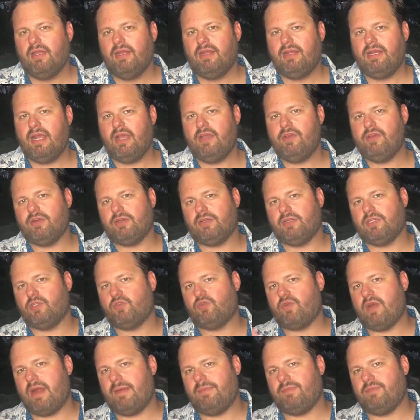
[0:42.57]
Now you're going to
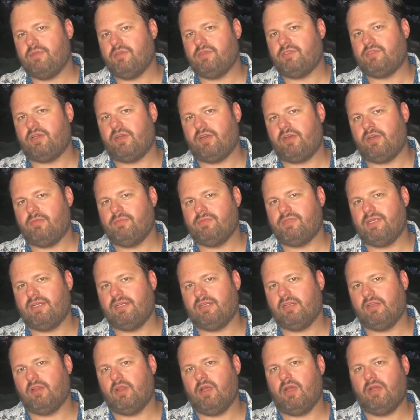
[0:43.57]
drop those terms
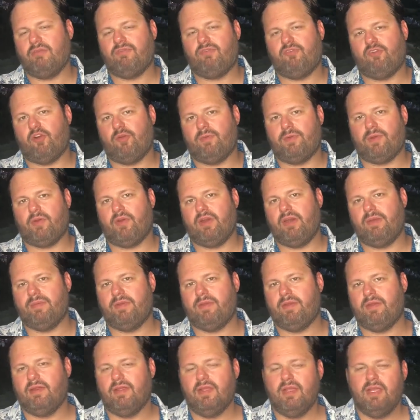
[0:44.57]
into the long-form
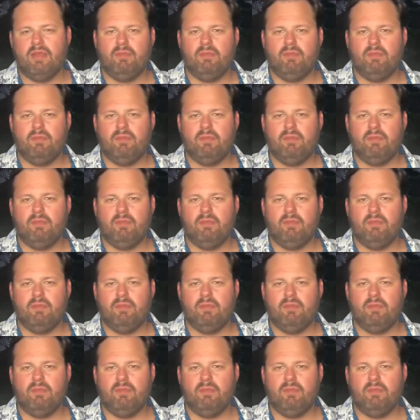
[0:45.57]
agreement,